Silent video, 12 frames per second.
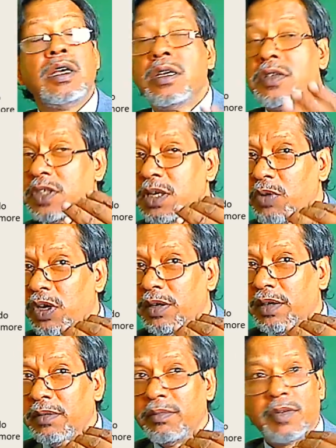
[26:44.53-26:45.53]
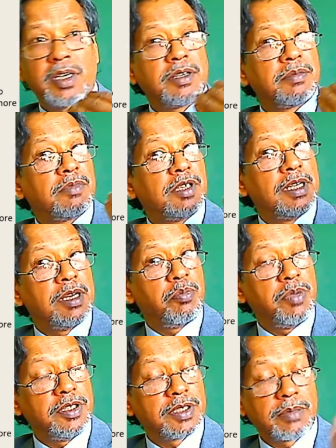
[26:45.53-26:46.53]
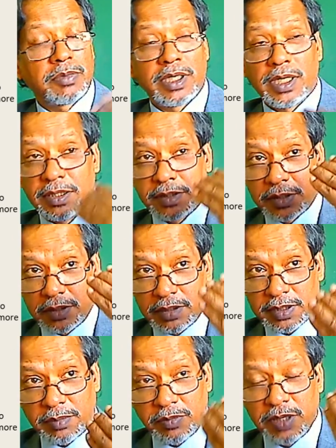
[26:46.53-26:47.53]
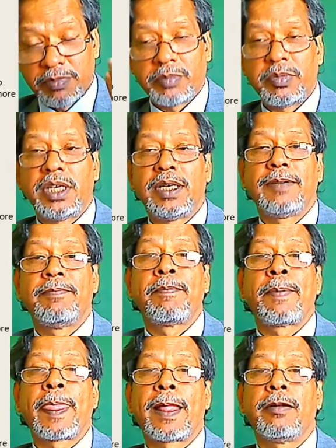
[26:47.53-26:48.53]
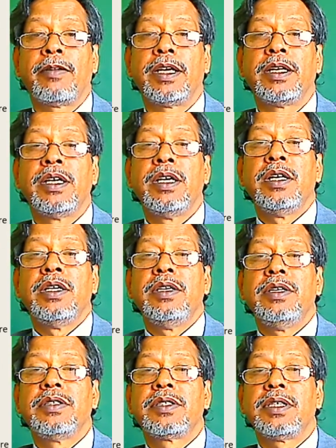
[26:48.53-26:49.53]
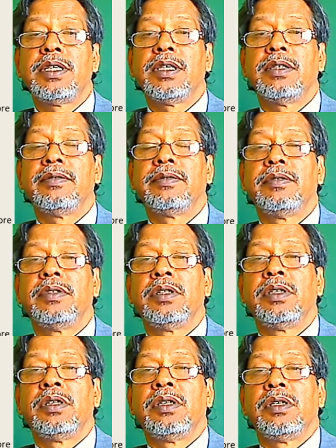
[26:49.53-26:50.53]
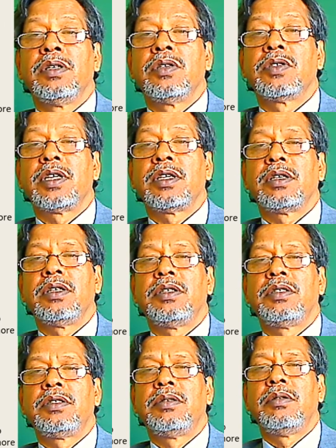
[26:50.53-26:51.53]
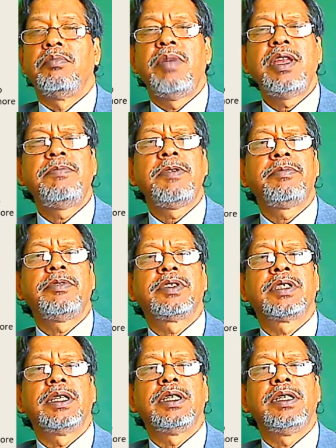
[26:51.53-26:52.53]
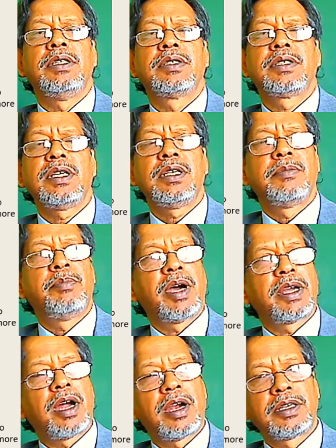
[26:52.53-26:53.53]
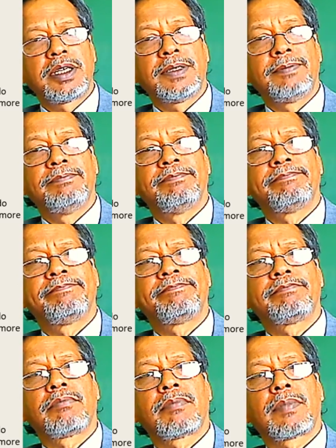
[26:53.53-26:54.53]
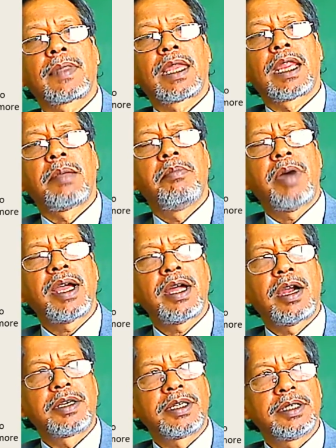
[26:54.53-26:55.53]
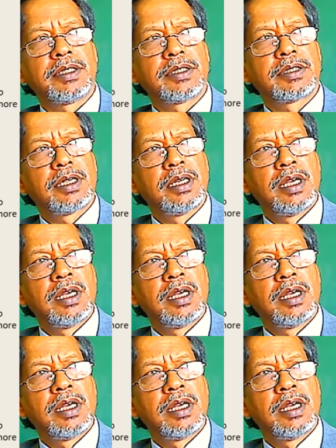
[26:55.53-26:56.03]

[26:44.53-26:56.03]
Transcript: Similar, but it means something else, some deeper meaning. All right. Instead of, see, many people say, instead of by hearting, they say,